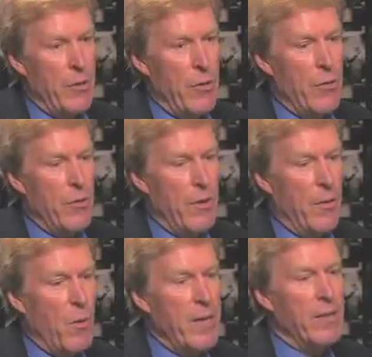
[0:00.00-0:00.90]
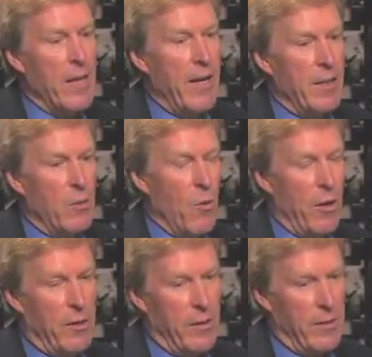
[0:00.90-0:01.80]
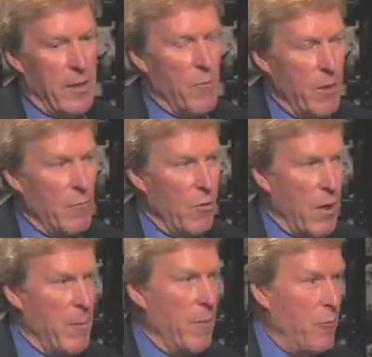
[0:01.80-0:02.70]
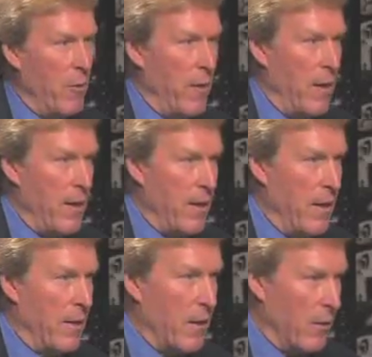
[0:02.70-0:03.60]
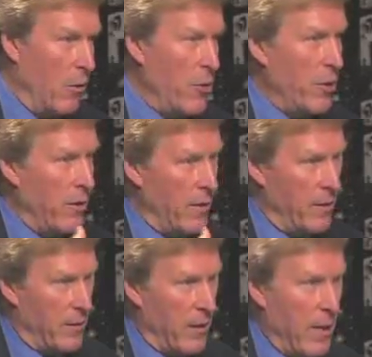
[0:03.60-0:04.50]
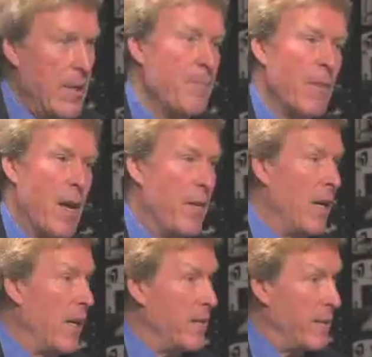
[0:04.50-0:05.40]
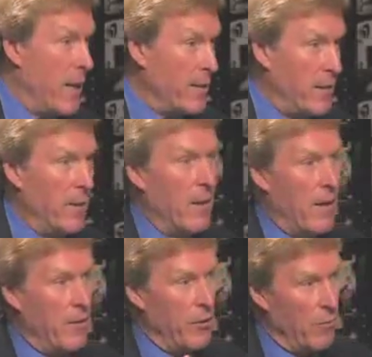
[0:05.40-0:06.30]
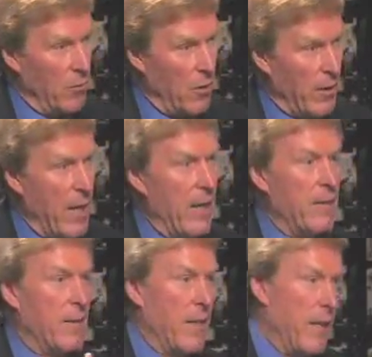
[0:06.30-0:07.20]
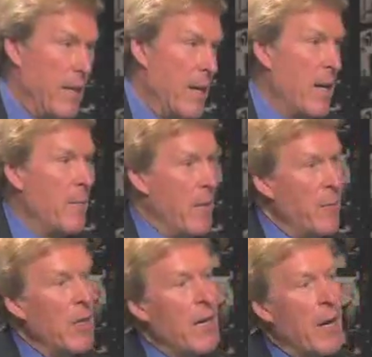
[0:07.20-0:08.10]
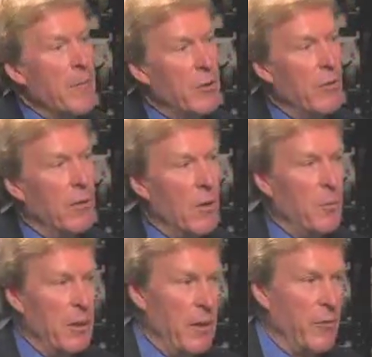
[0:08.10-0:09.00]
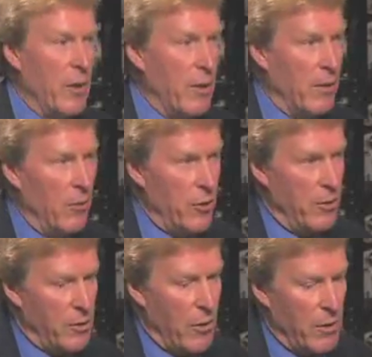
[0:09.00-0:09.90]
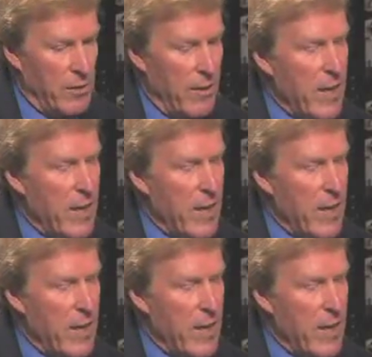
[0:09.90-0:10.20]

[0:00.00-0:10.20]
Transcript: the way science works is someone will come up with a conclusion in a study, and then it gets tested. Others will look at it and say, maybe come to a little bit different conclusion. So it's an